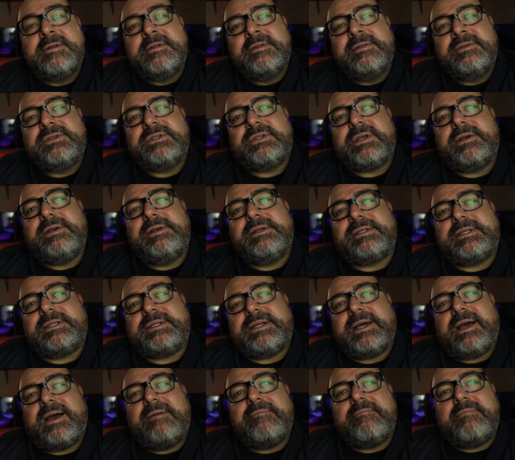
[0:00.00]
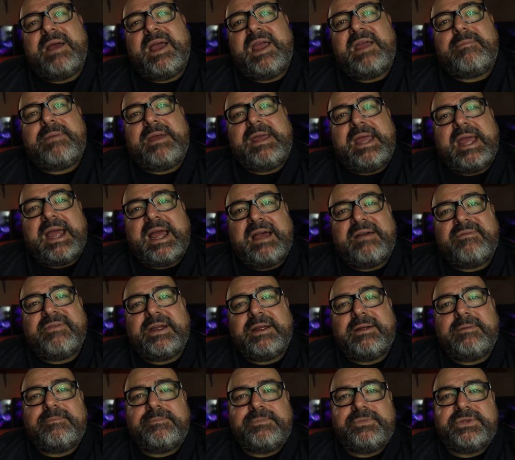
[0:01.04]
So you'd start maybe
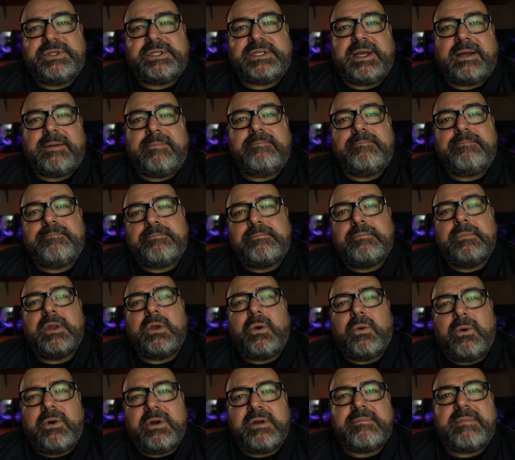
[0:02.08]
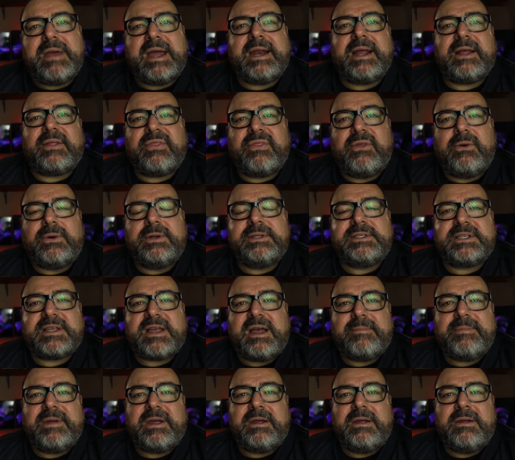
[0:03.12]
having some automatic thoughts
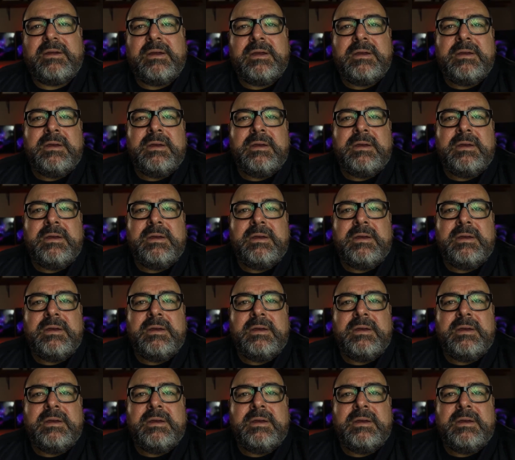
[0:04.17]
coming